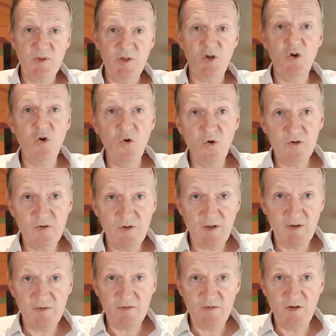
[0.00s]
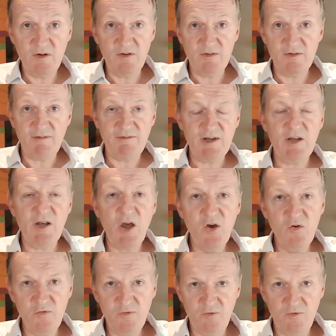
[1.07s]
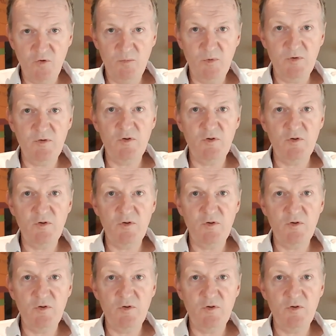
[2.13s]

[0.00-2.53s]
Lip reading: with a quarter of students having no formal